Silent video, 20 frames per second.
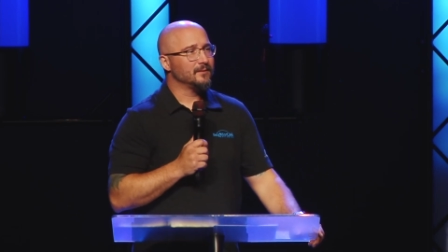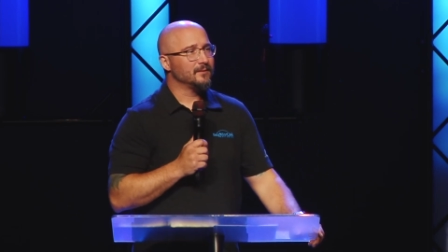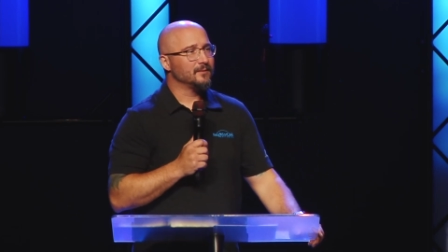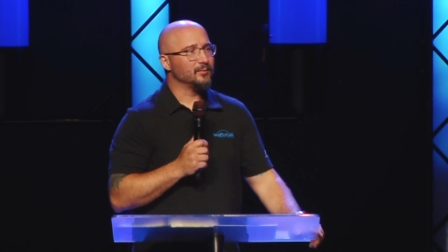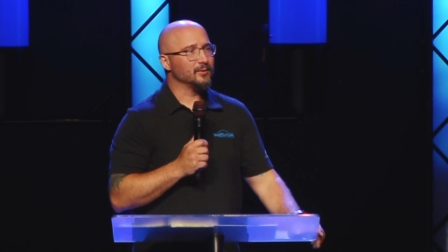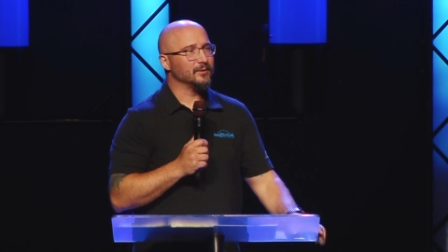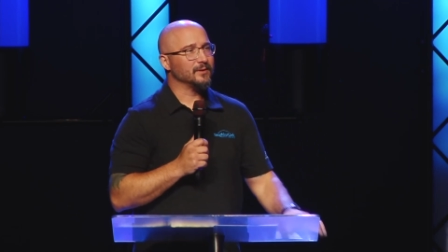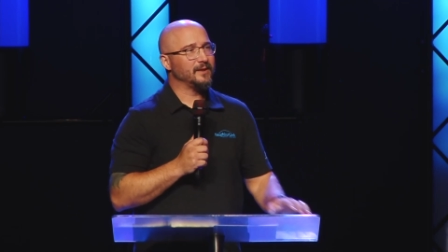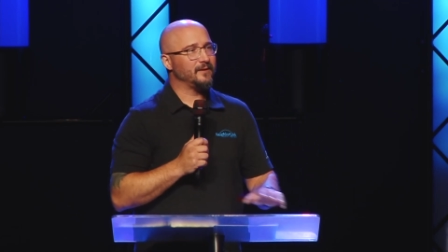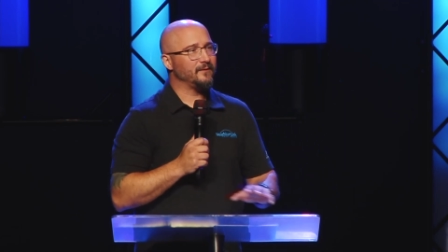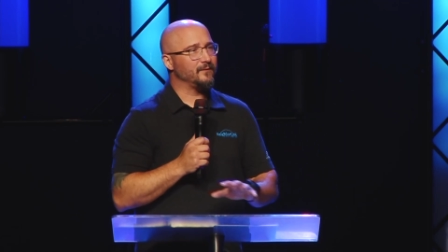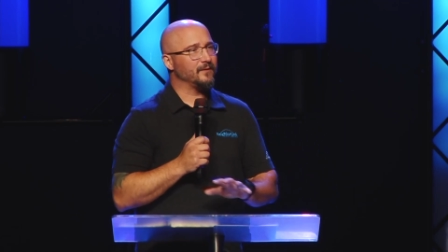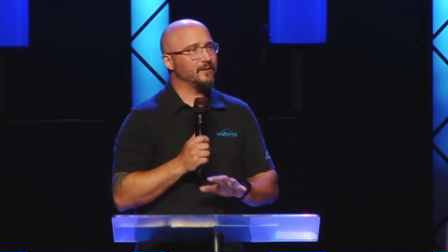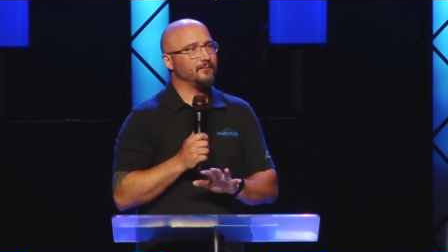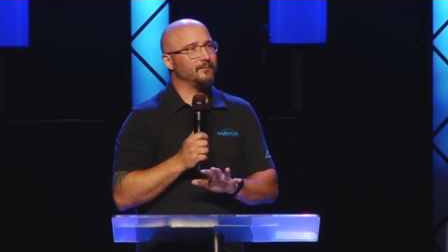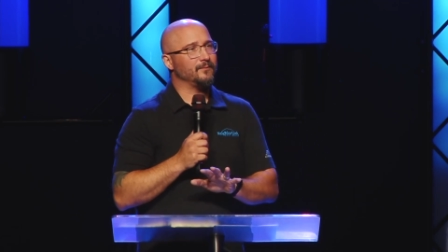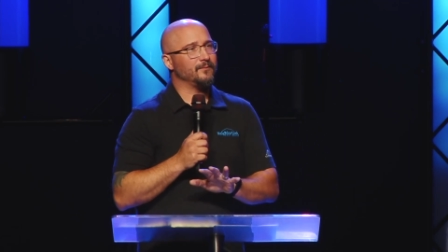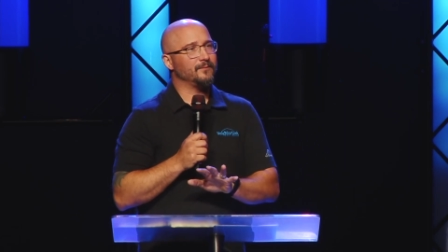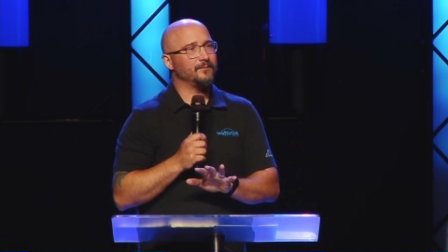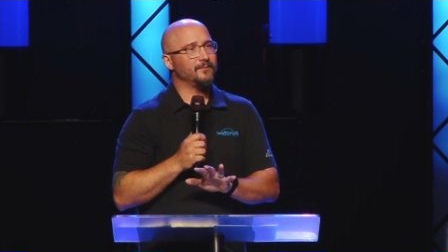believe that
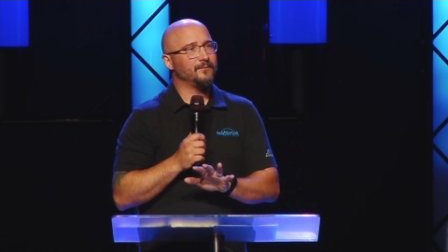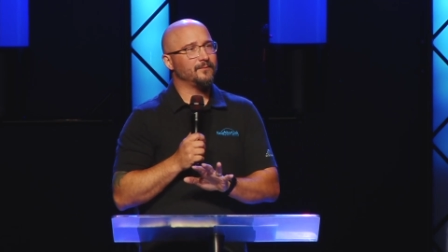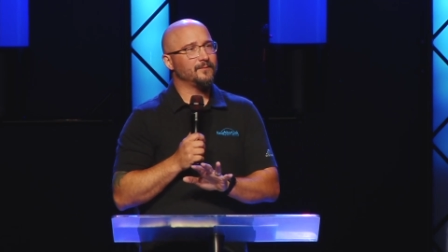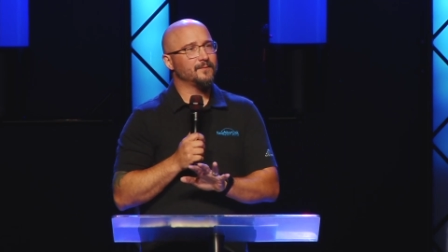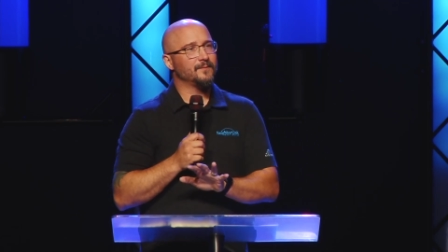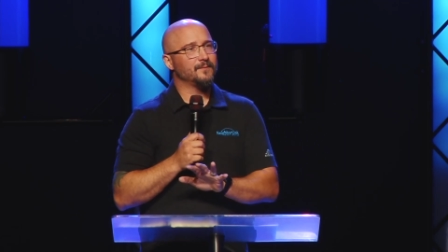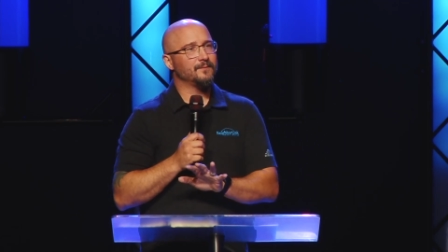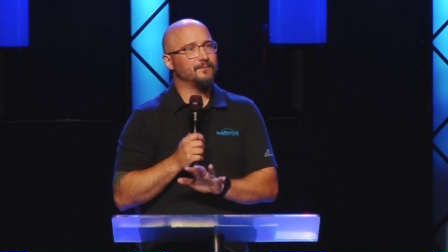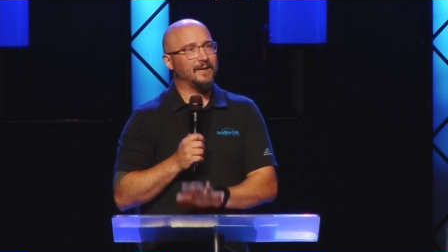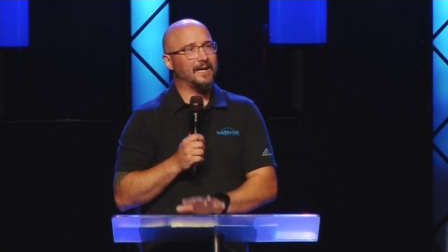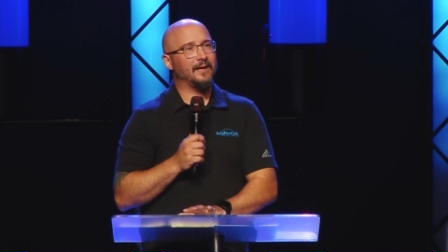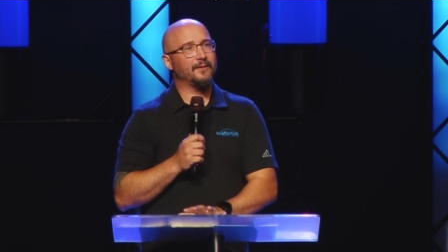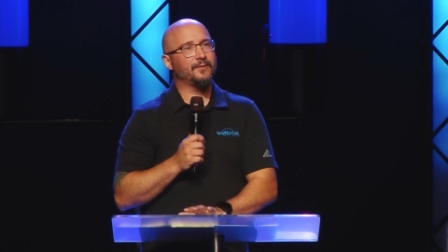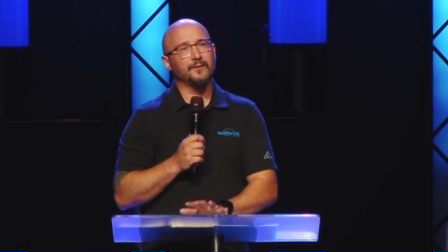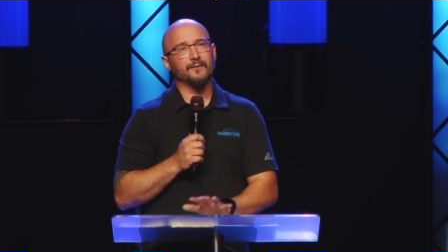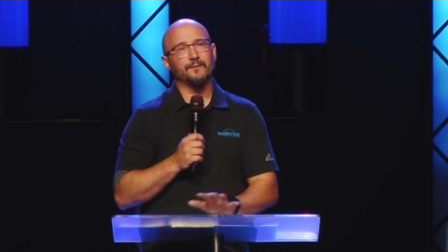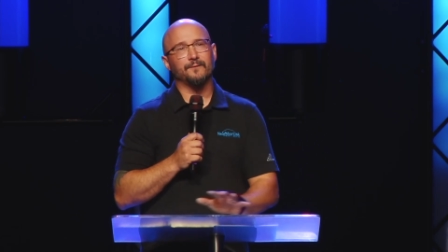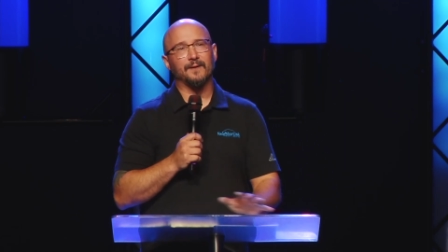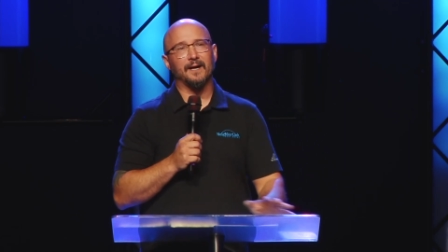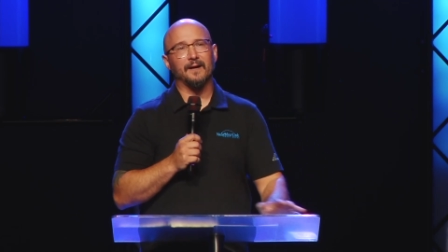Matthew
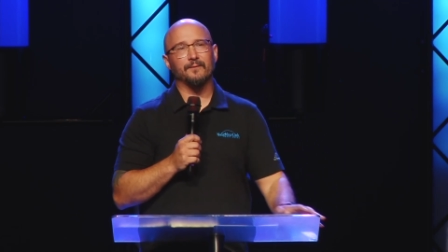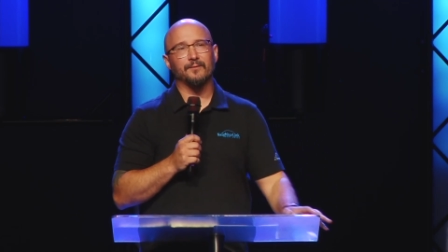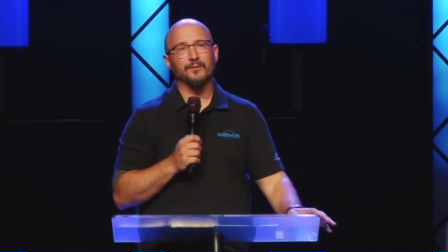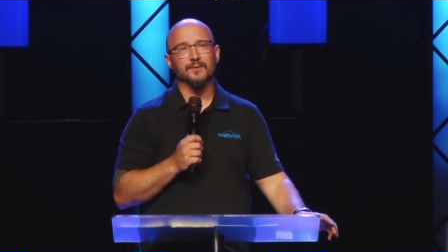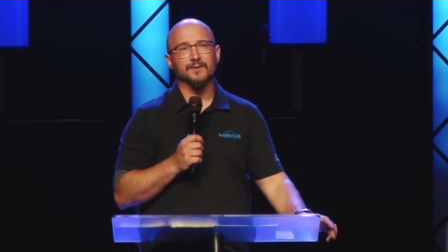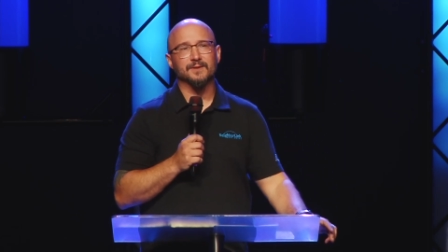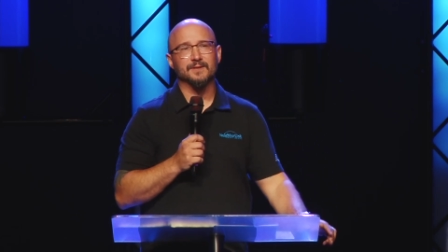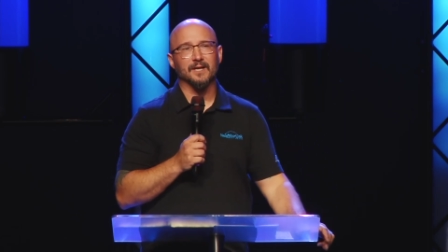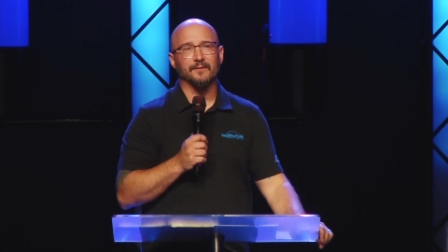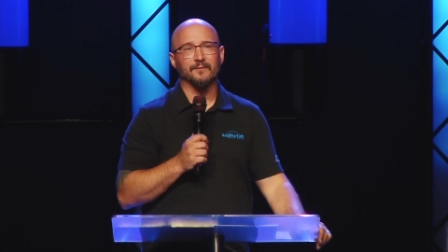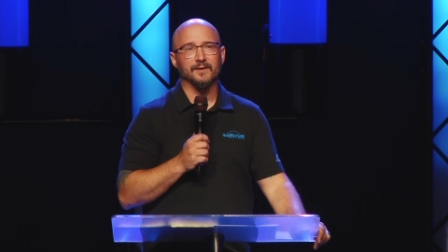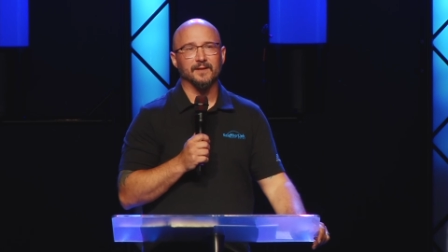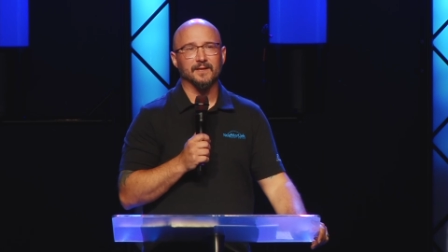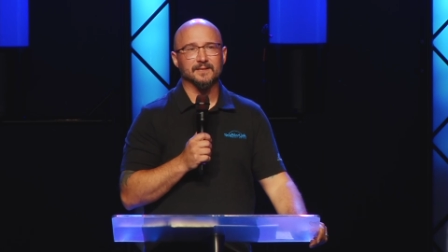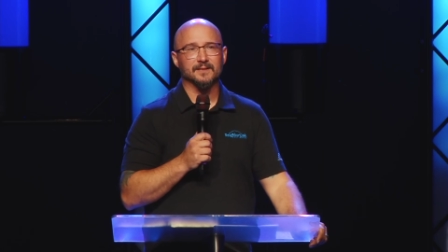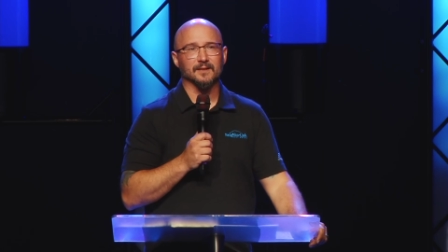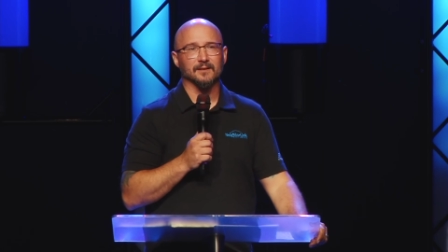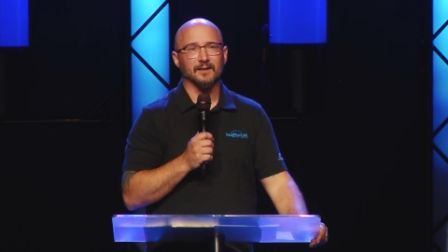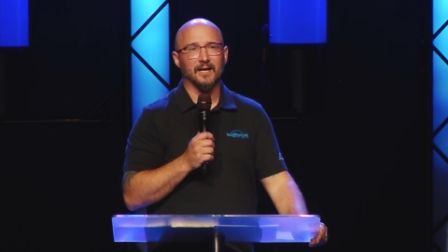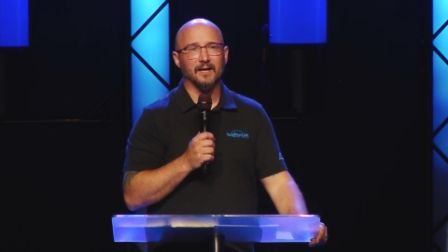5 through 7 is
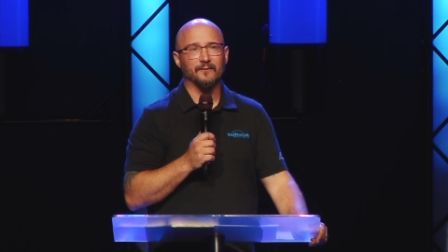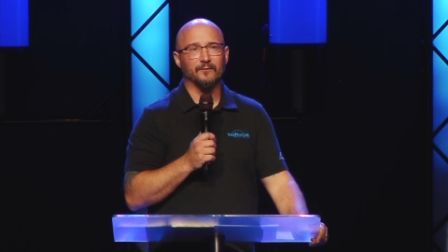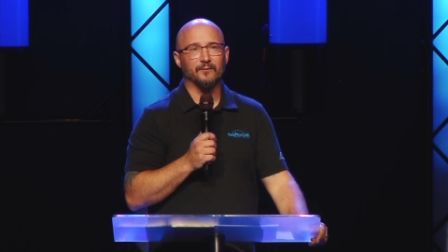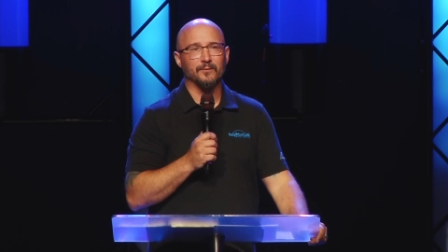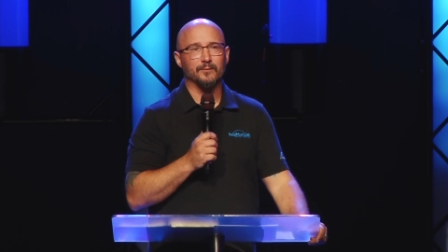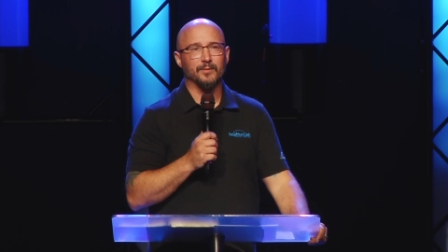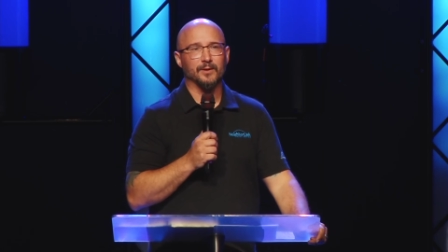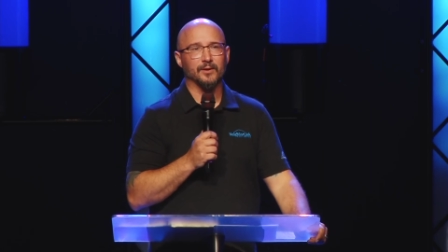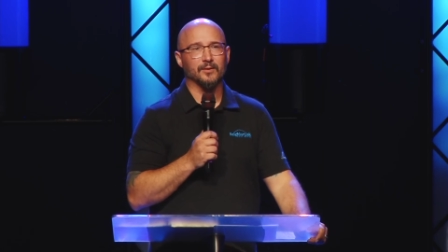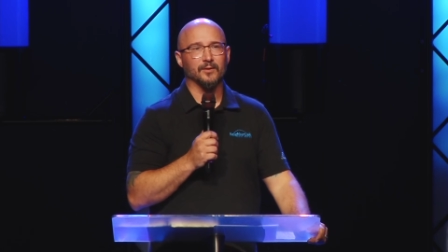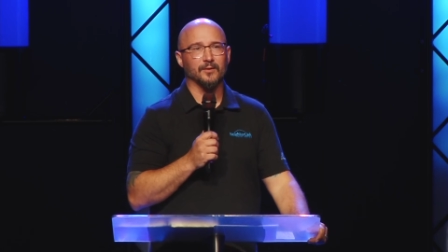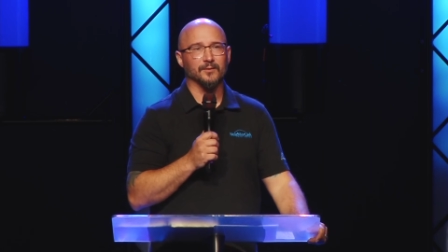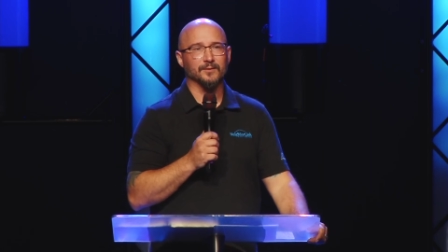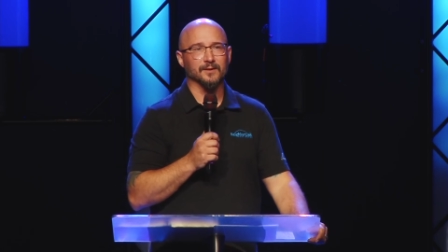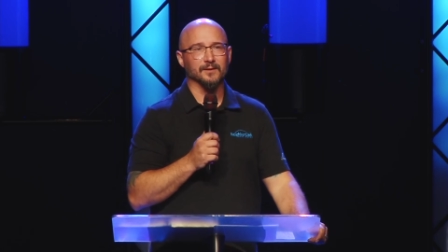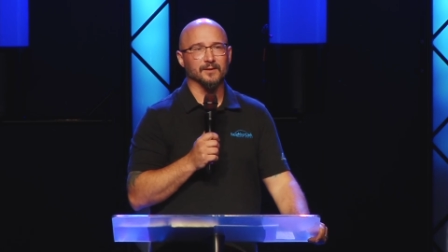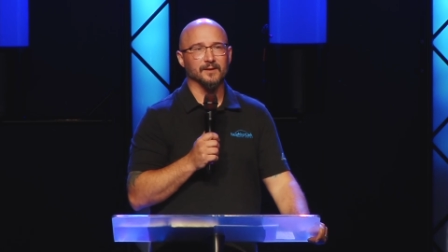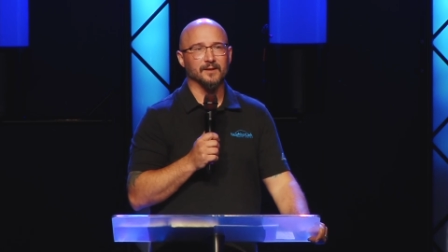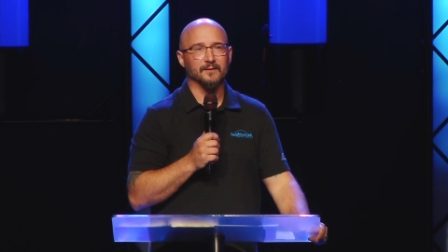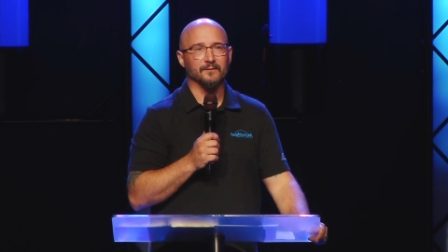the life we've been called to
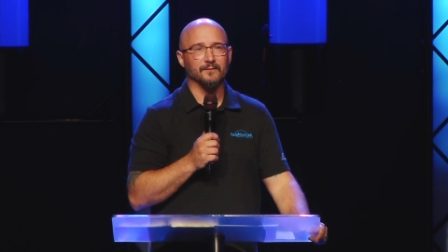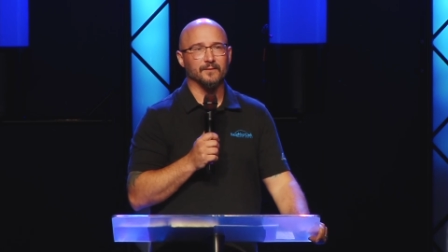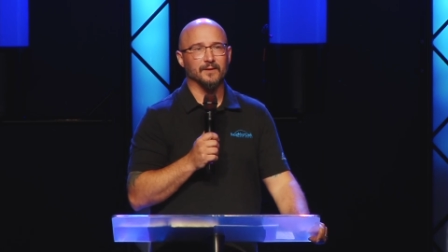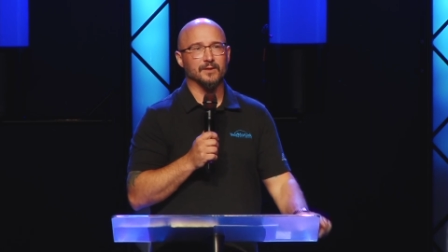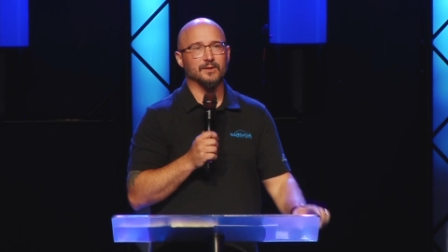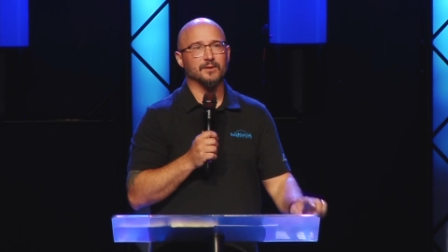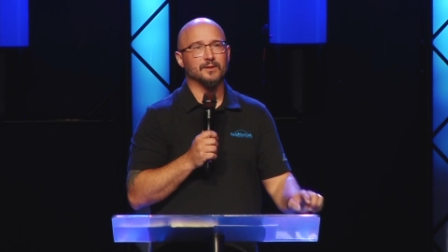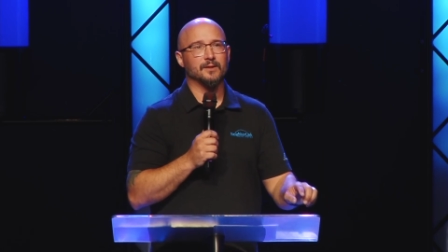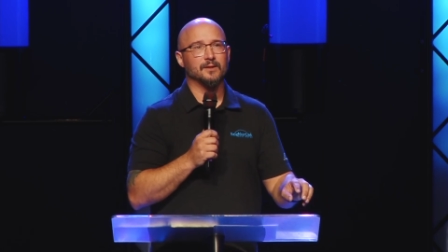live that,